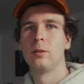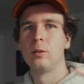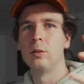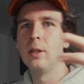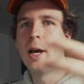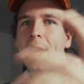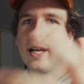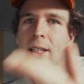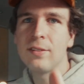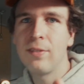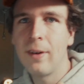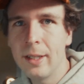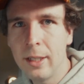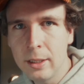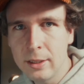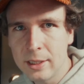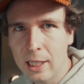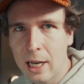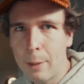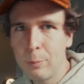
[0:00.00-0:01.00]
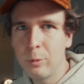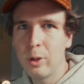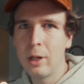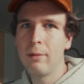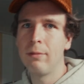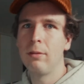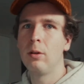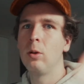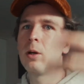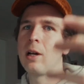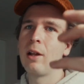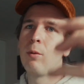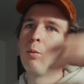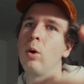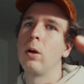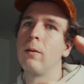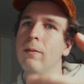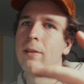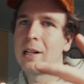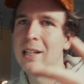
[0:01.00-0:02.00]
Today it's finally time to have a look at
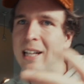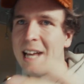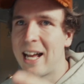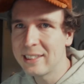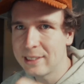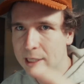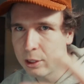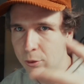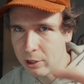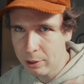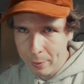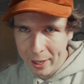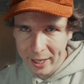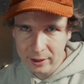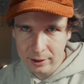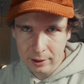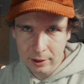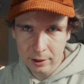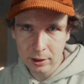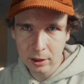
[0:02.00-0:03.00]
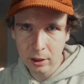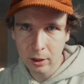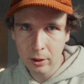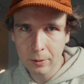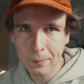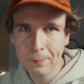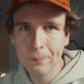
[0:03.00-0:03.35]
one of the classic remakes this year,